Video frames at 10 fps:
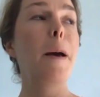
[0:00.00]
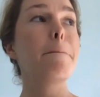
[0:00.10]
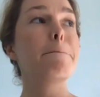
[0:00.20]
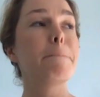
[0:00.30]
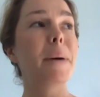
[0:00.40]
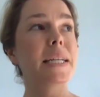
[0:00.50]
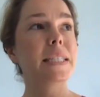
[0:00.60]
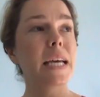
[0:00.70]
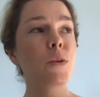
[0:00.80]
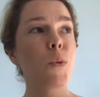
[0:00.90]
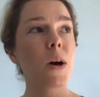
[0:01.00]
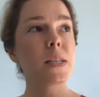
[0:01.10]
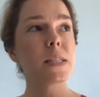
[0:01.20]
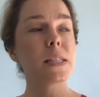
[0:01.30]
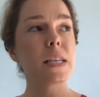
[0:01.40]
But it
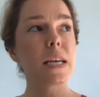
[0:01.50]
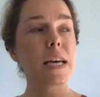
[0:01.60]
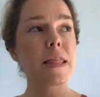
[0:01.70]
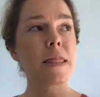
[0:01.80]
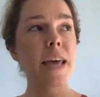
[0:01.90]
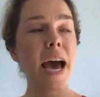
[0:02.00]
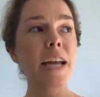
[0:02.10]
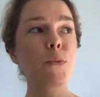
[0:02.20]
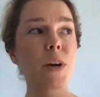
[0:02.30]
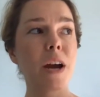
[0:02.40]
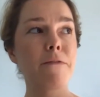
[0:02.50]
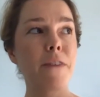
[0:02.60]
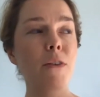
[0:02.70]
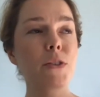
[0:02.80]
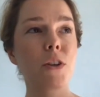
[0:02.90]
was that where I
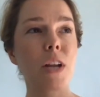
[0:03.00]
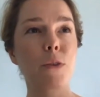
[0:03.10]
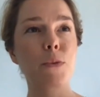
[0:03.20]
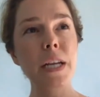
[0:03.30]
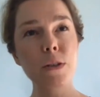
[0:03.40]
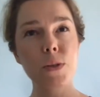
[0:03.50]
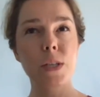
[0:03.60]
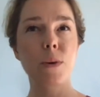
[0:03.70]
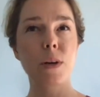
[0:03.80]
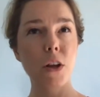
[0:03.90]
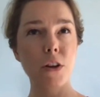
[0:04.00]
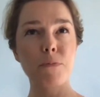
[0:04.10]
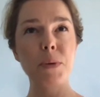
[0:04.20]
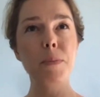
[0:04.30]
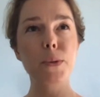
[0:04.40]
found, you know, like really interesting where a lot
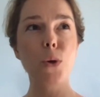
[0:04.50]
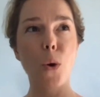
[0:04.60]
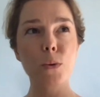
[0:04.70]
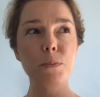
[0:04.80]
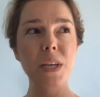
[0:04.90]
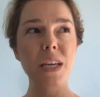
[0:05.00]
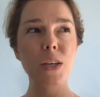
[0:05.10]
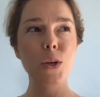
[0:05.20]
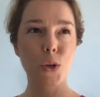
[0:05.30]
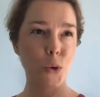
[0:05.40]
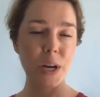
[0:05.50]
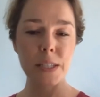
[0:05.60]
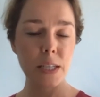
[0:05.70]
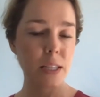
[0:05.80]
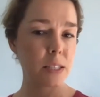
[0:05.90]
of people told me, You're
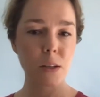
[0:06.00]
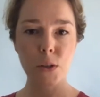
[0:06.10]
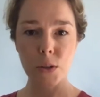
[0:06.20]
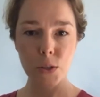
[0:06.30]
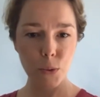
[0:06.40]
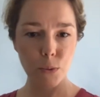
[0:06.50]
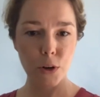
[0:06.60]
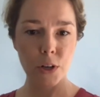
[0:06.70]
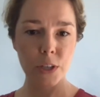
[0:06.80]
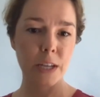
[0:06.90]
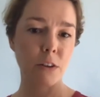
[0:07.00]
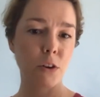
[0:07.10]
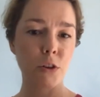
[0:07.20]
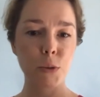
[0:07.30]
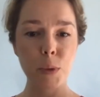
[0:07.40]
crazy, this is not going to work, they're not
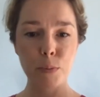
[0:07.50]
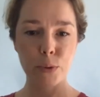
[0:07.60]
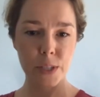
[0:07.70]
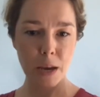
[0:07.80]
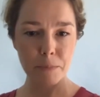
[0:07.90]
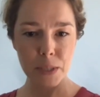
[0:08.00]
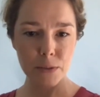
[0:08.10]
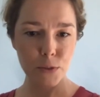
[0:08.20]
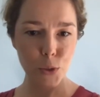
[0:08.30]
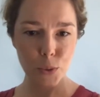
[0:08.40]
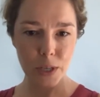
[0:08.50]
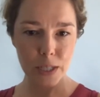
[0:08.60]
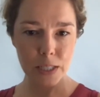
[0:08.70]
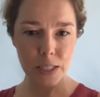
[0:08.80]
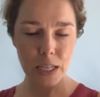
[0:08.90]
going to be perceptive to
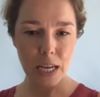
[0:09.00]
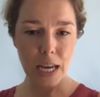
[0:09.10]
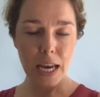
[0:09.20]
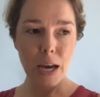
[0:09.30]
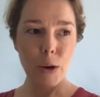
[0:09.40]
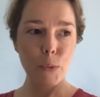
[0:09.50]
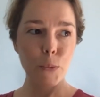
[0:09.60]
it. Hmm.